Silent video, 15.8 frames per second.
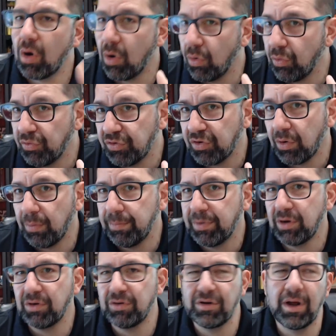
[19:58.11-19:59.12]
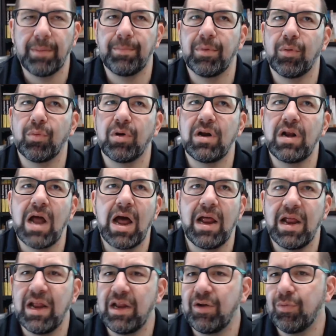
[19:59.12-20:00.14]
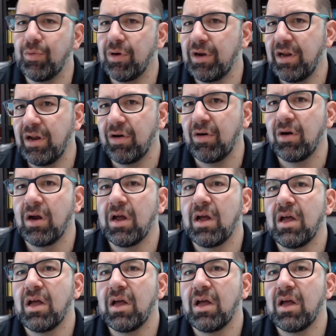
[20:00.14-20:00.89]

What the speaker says: ozone buildup, but we're not anywhere near